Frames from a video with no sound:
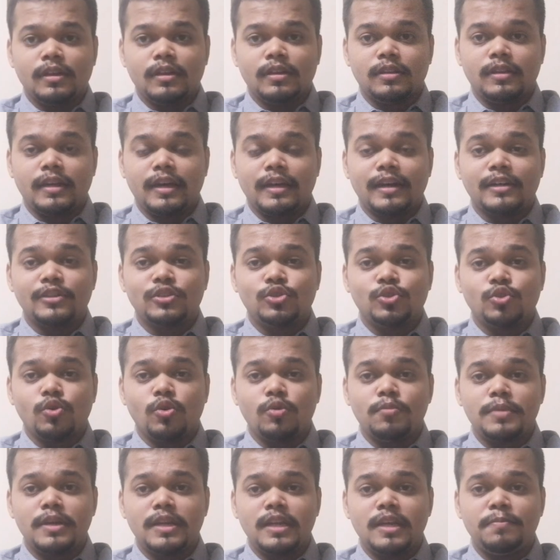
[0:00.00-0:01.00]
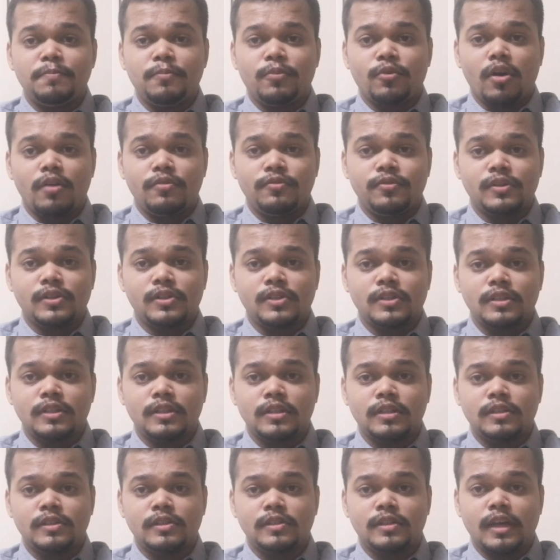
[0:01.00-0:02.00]
There are so many
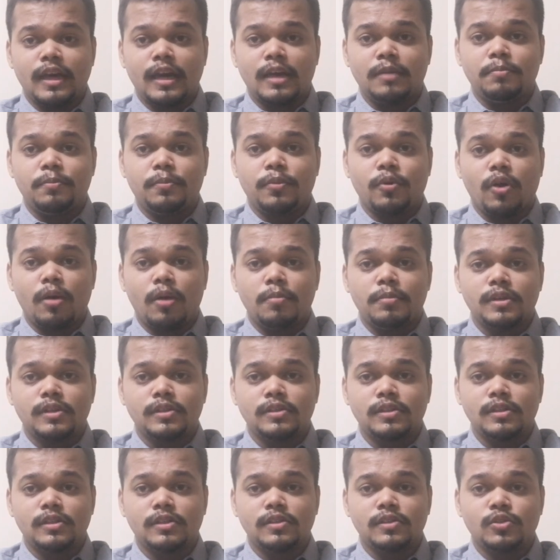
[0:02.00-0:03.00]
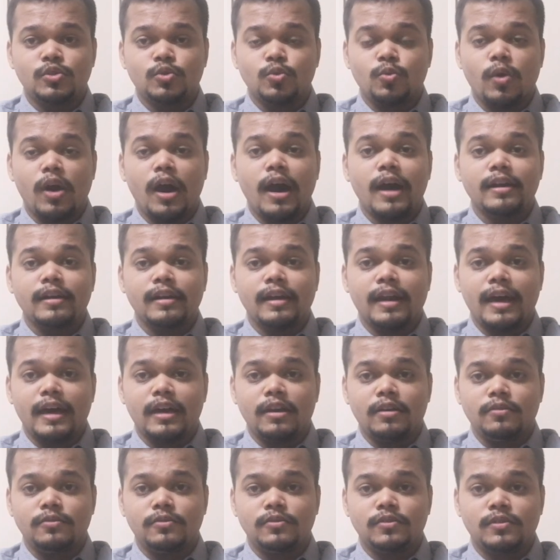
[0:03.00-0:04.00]
prophecies and promises to our
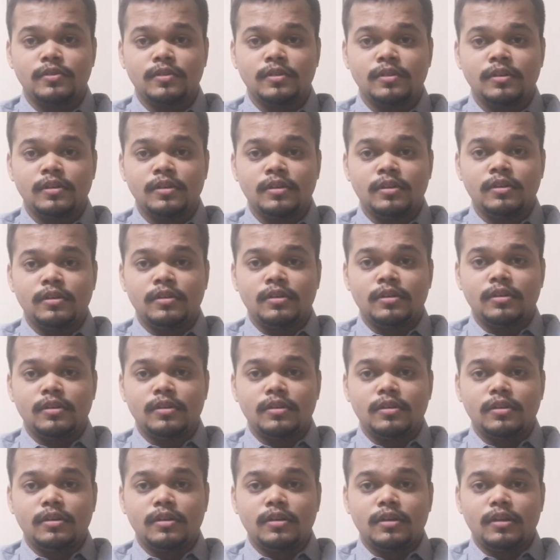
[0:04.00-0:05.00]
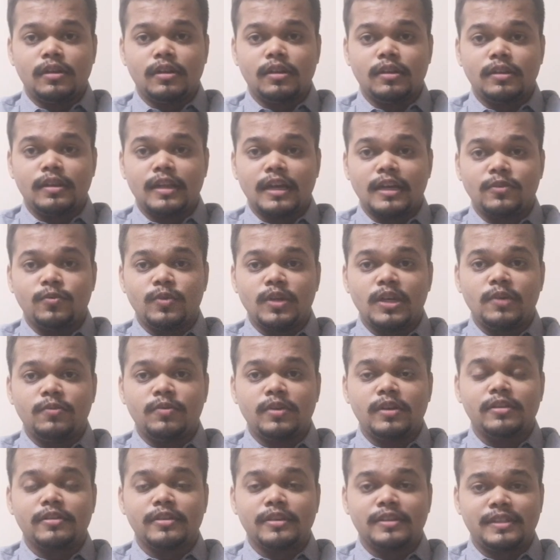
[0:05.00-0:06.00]
lives that we
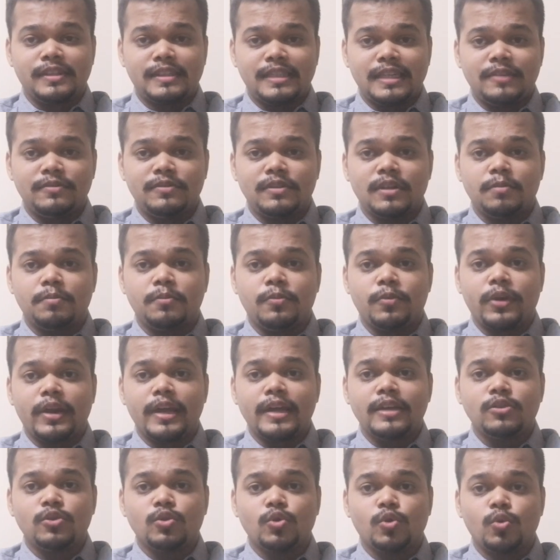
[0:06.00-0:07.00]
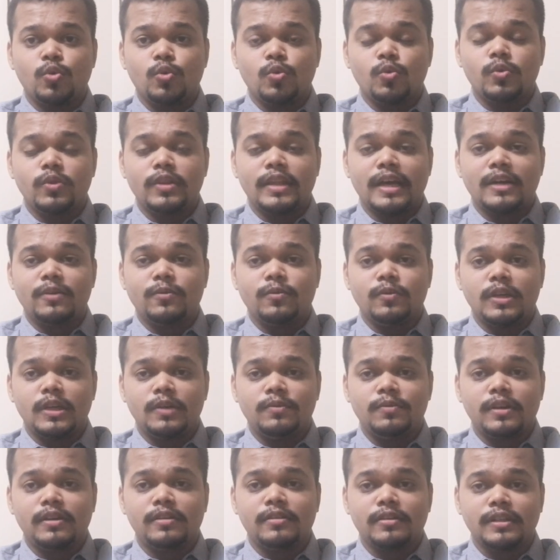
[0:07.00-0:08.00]
will receive the breakthrough, that we
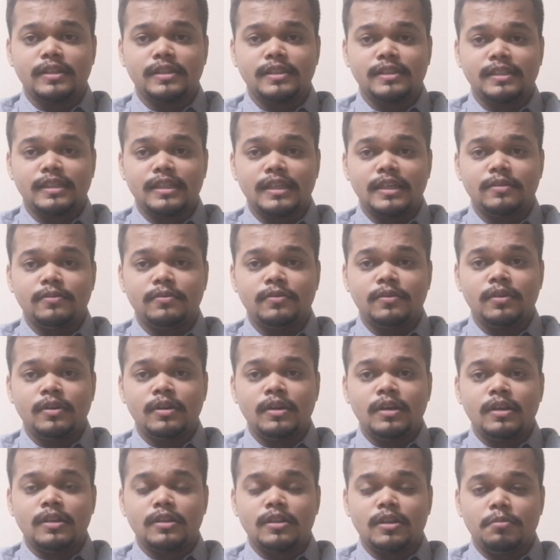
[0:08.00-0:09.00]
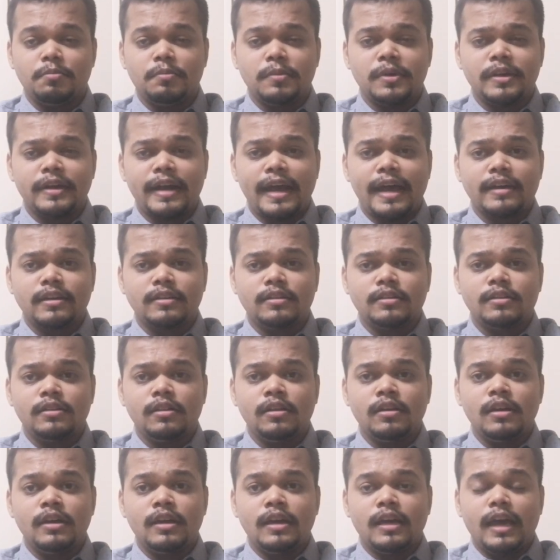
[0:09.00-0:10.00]
will receive the
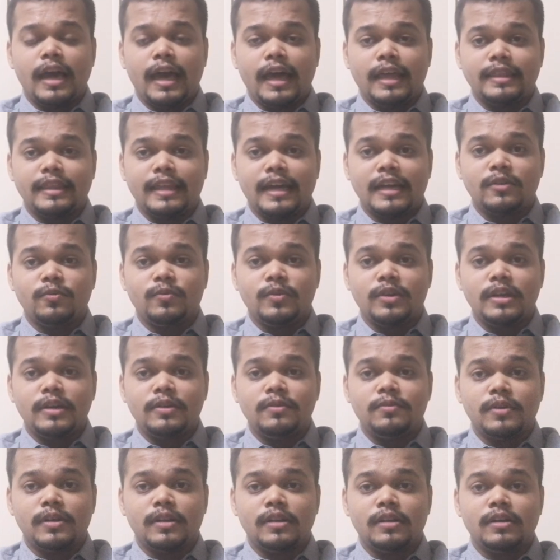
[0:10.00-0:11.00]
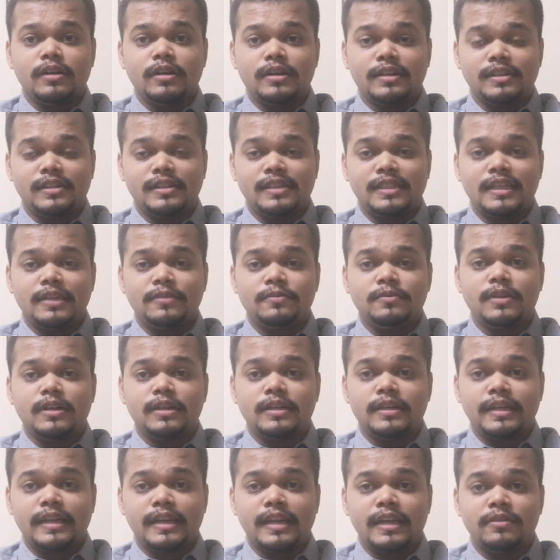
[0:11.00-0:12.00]
miracle, and that we will receive
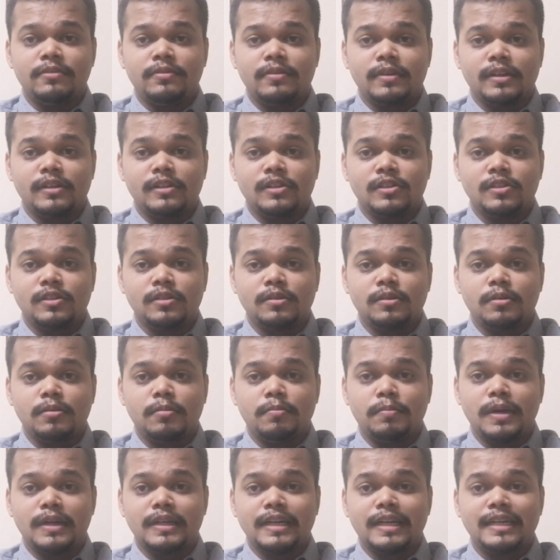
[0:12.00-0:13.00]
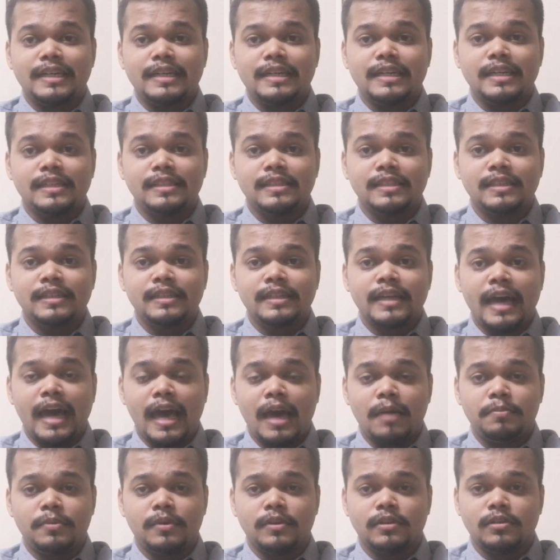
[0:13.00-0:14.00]
the deliverance, but it doesn't
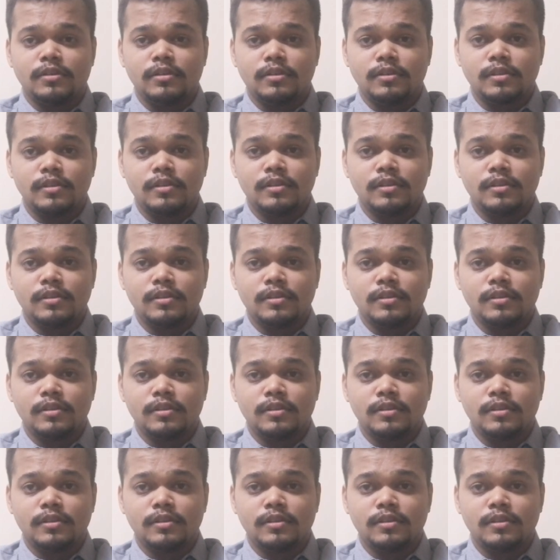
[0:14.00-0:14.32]
happen.